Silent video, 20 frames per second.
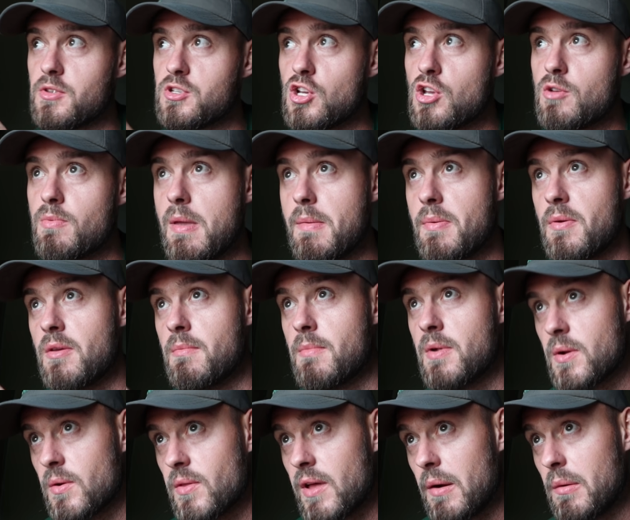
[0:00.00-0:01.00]
The 2 people in the
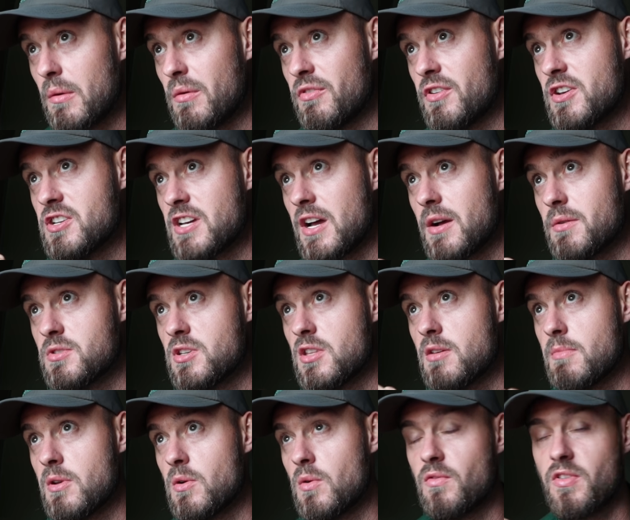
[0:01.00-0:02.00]
middle that will fish out to
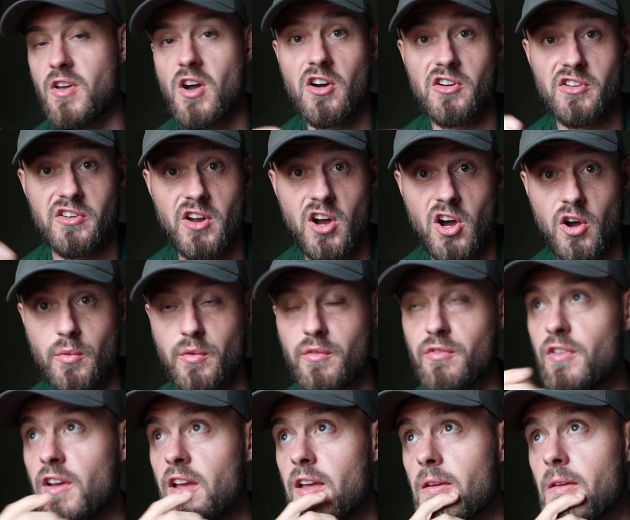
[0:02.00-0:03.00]
the middle of the island, I would
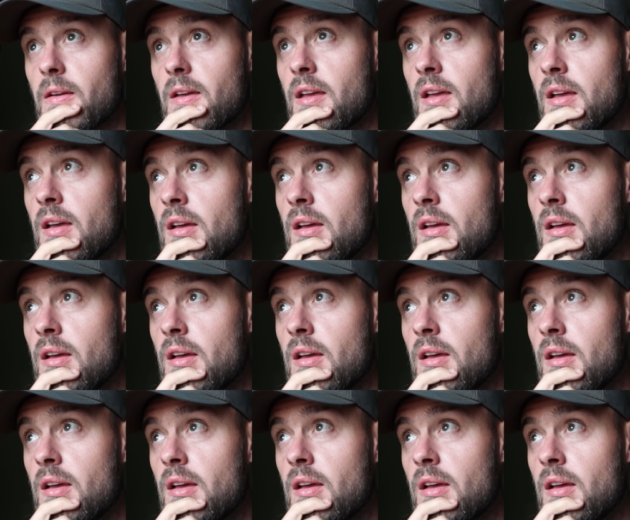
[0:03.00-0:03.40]
think,